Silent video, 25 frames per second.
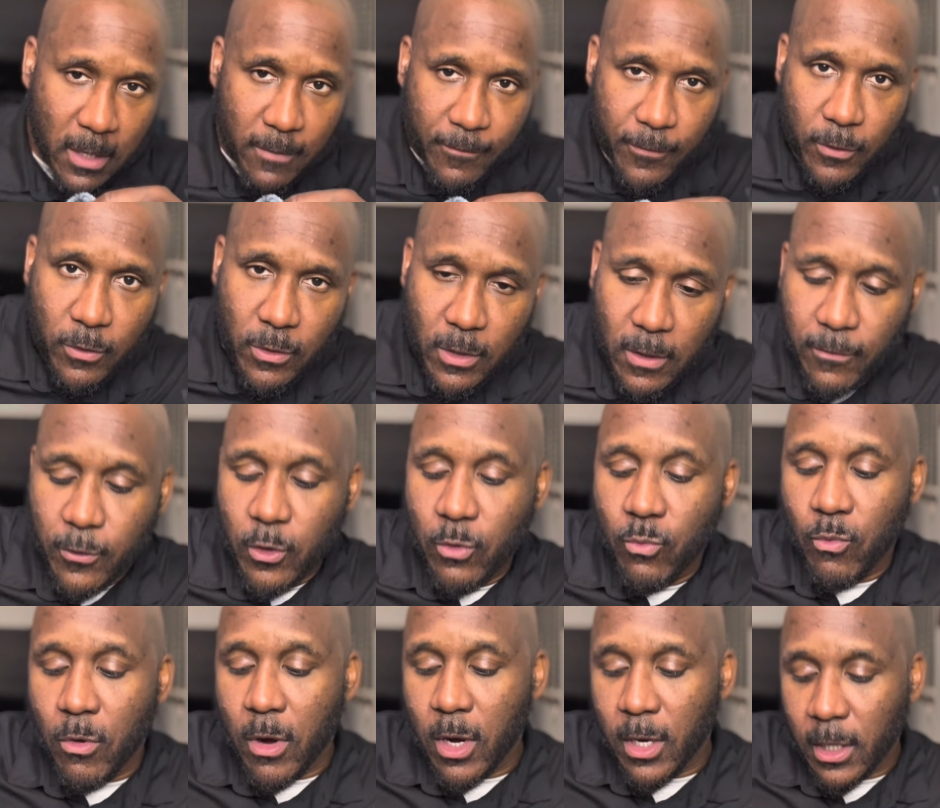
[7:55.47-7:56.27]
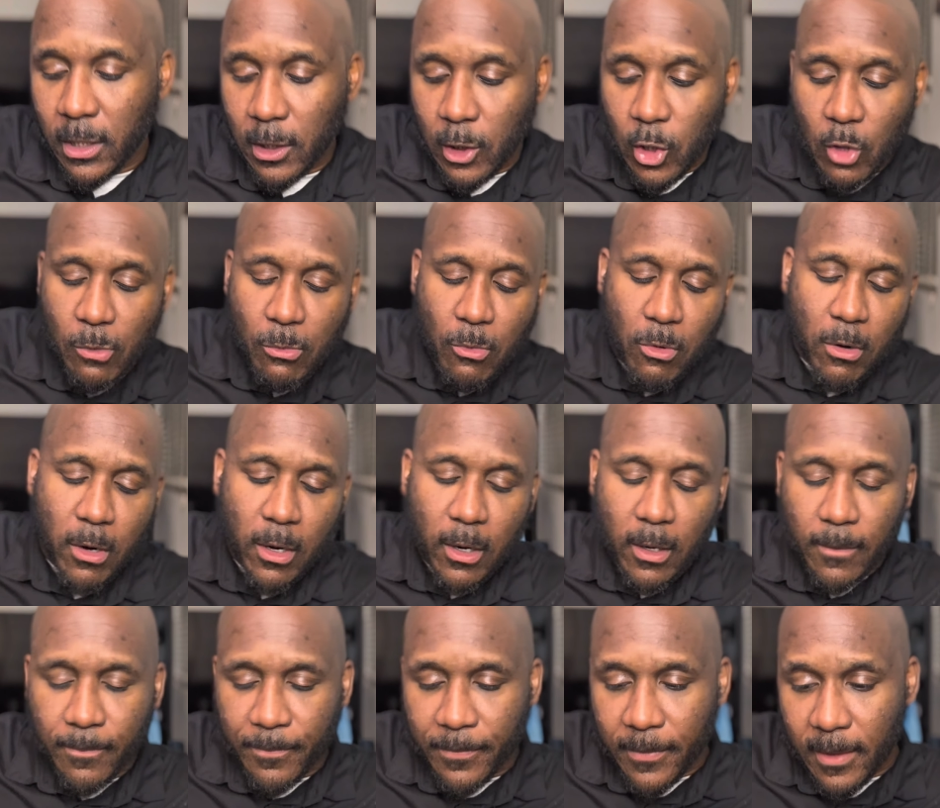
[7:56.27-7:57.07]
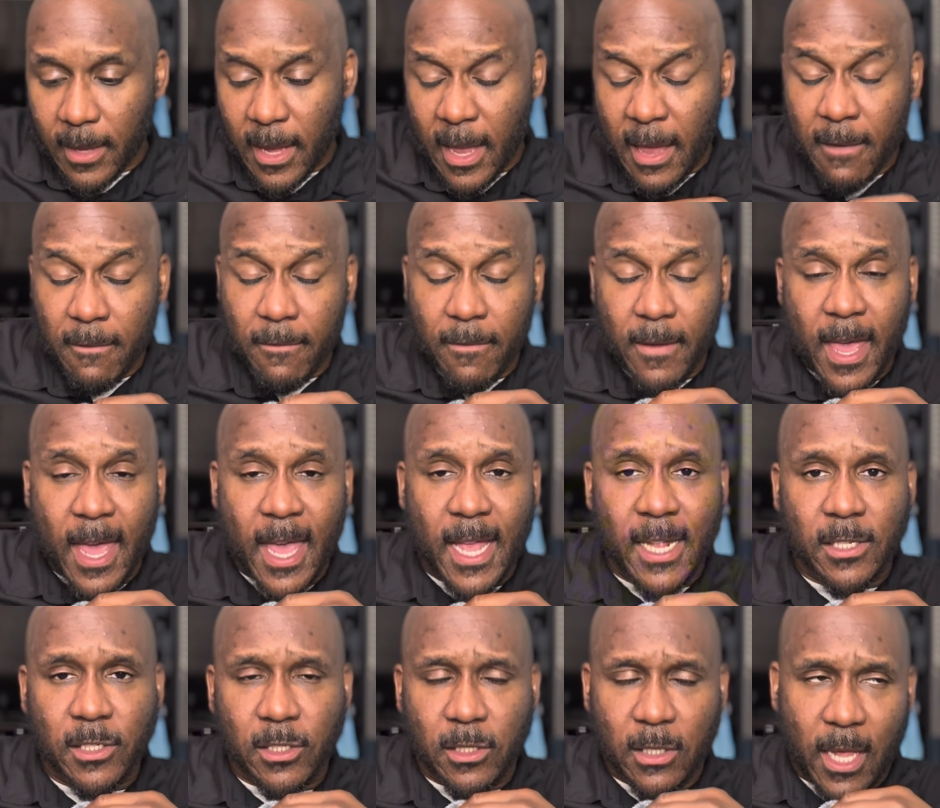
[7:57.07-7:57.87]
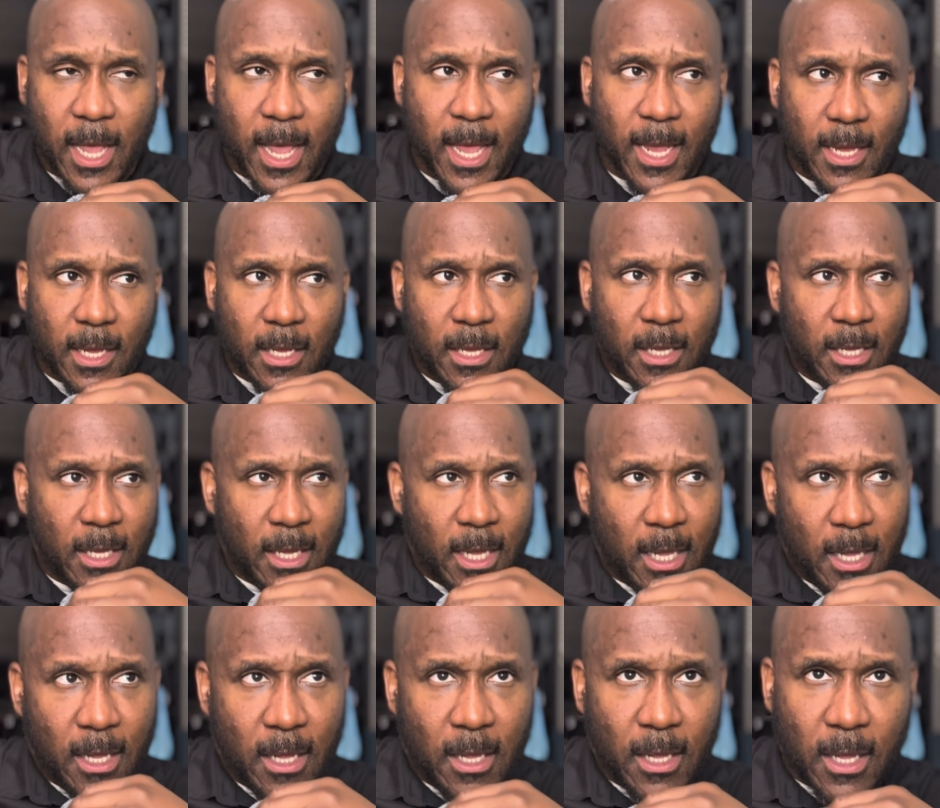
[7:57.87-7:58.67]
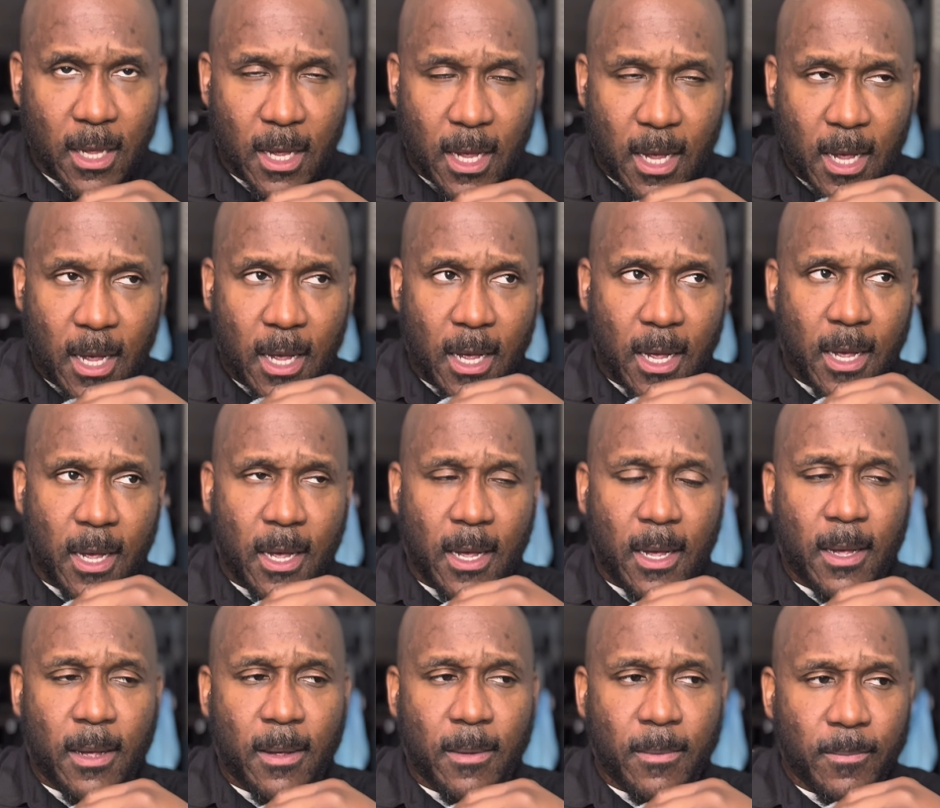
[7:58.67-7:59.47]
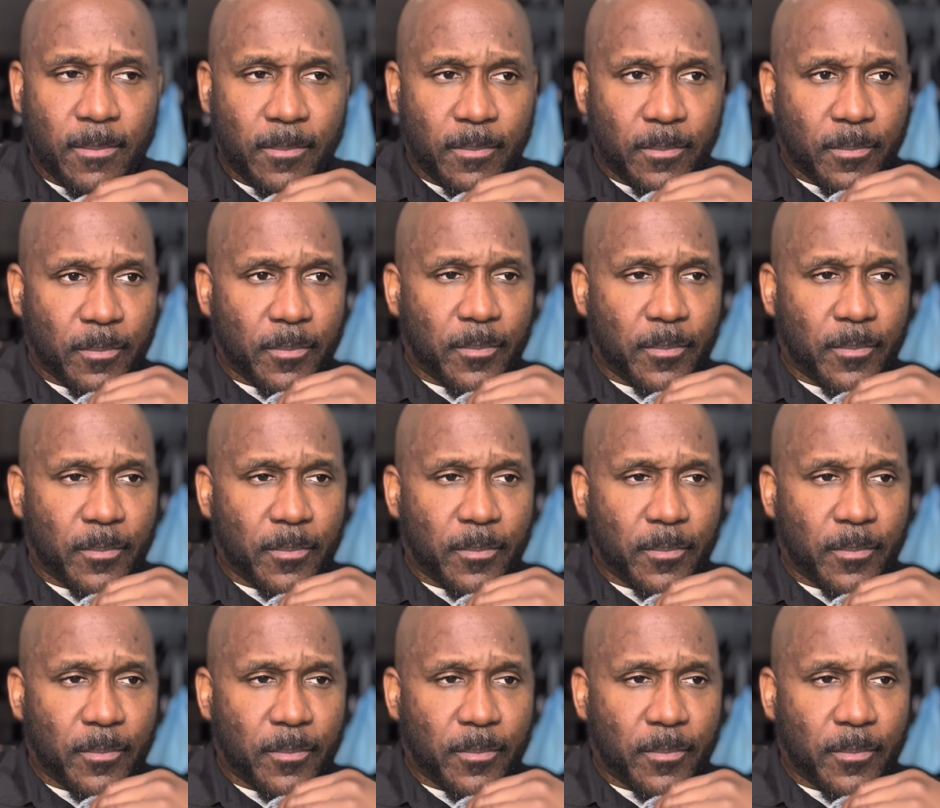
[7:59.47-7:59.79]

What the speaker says: If you want a little more advanced, like kind